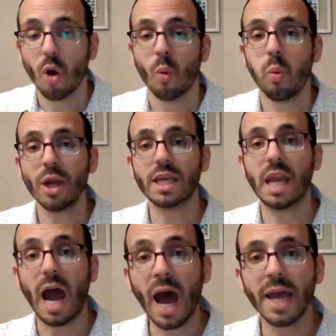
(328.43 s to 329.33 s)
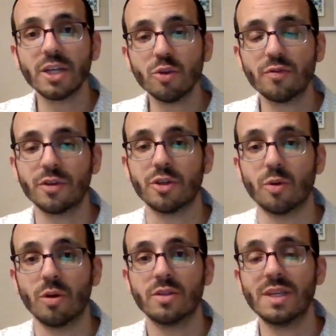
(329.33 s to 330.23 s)
what can I do for
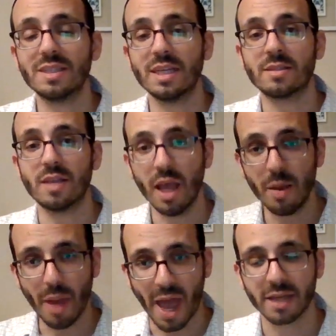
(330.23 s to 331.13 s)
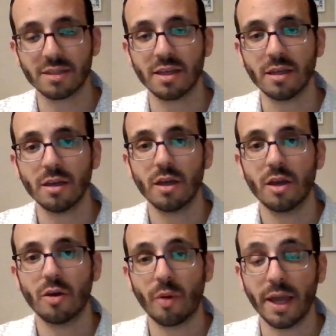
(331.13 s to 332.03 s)
you? Since it's him acting,
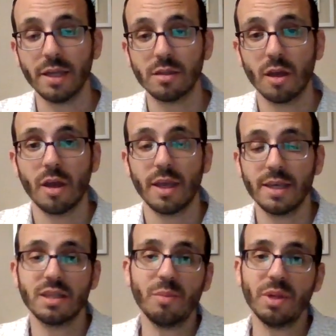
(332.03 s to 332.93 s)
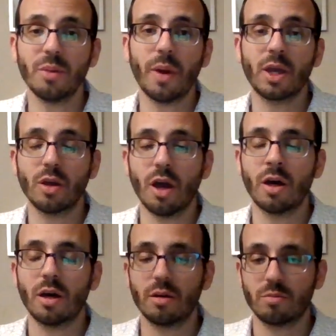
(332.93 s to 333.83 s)
right? He's limited by
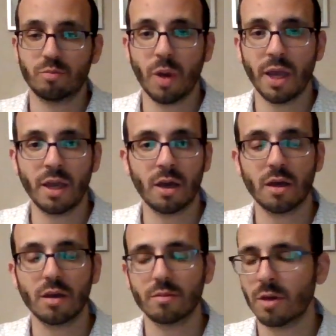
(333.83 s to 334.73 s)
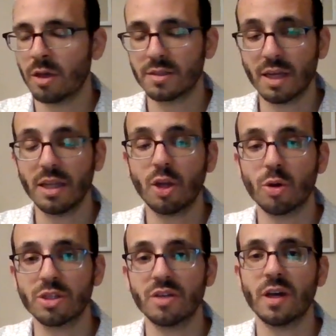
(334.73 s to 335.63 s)
tzaddik
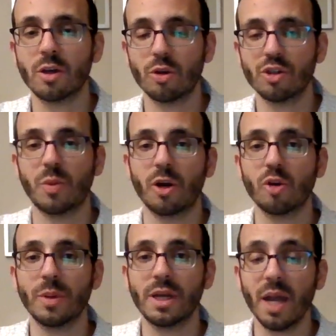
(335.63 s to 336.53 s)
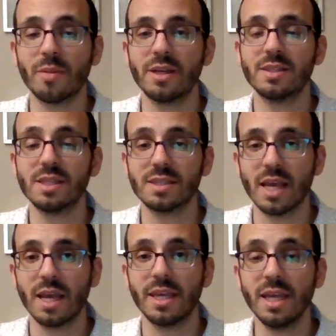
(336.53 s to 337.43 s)
gozer v'akadosh baruch hu mekayem. That is to
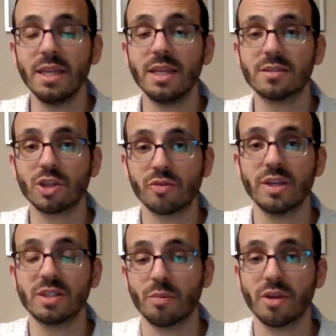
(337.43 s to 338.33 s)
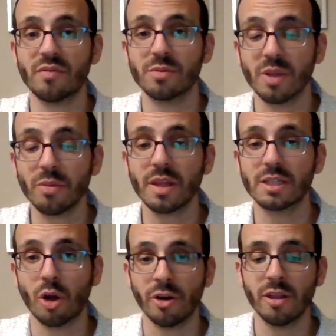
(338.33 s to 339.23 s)
say, he needs to create something from something that's
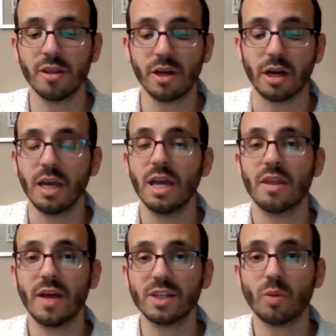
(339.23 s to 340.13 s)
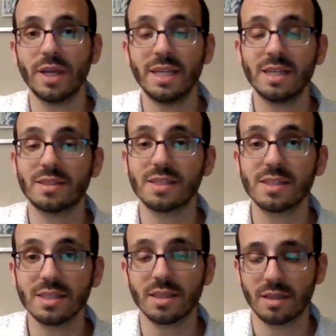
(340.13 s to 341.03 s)
already there. That's why he
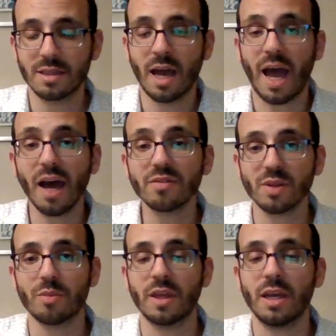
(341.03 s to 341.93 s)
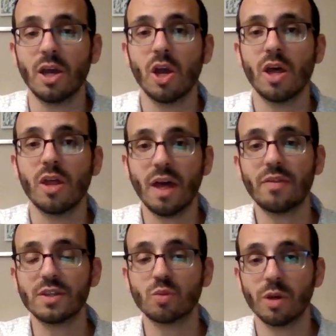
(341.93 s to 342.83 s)
needs to have something that
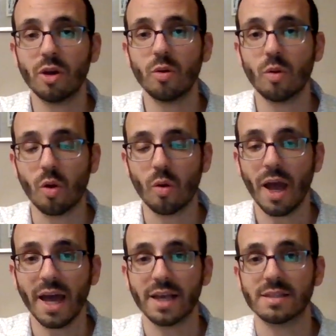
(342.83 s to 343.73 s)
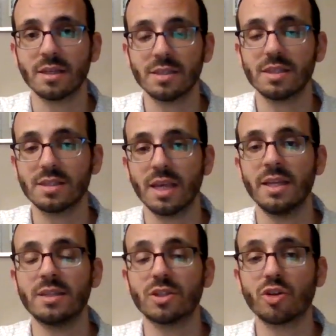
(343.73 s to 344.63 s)
this widow has. That is to say, he
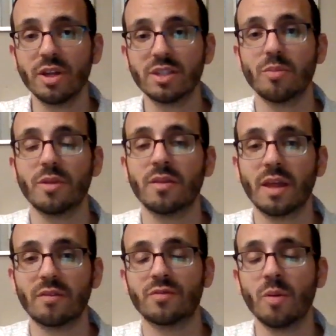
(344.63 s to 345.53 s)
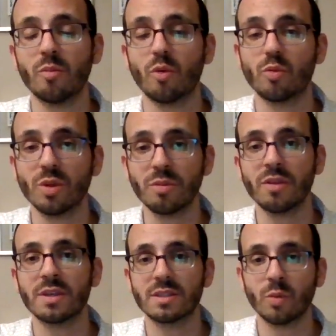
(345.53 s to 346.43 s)
needs to create something that from something
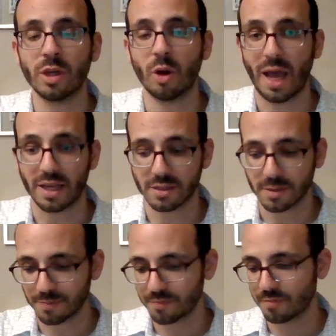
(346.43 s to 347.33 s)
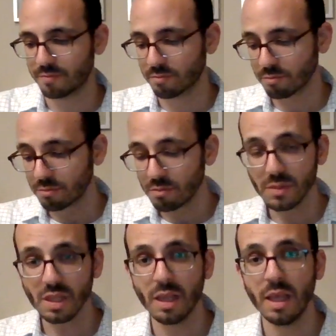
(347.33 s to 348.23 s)
this widow has,
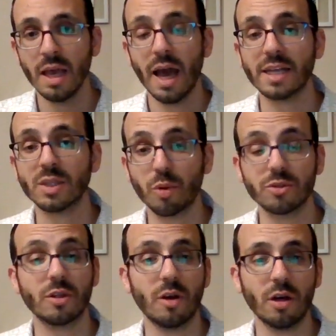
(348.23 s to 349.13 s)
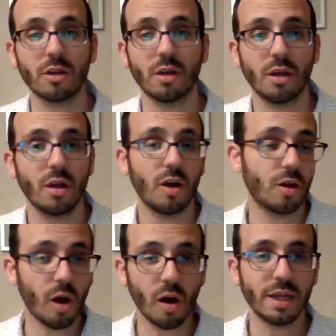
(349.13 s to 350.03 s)
as opposed to God.
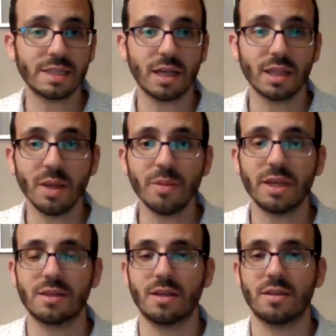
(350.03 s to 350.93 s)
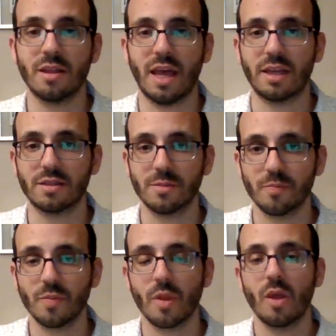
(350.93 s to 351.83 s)
God is not limited to that.
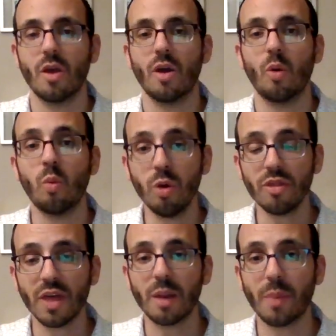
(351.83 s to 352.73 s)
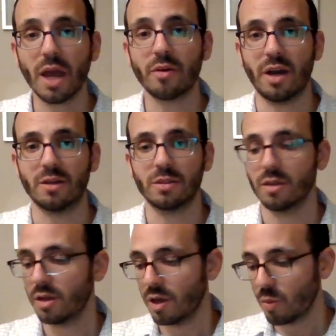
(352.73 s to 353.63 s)
With that background,
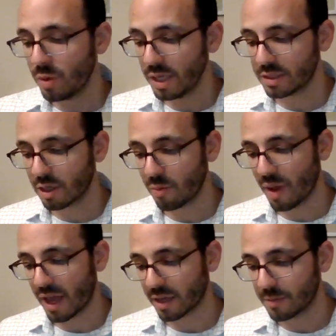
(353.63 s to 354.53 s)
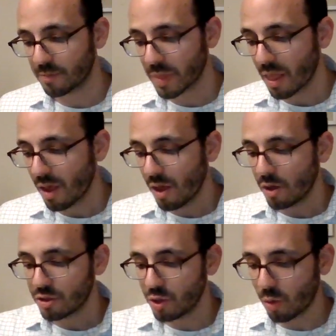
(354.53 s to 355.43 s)
we need to come back
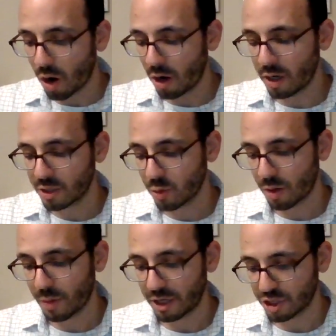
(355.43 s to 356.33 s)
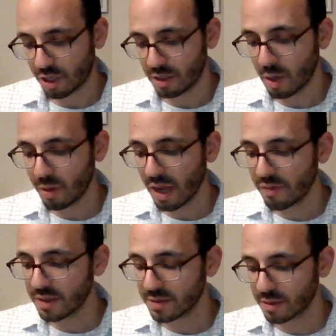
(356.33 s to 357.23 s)
to our parsha. Now we have
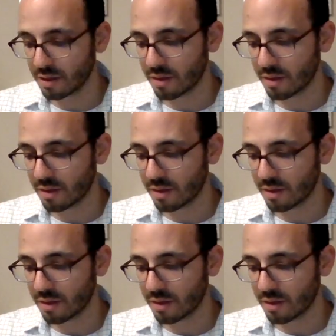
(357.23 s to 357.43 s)
this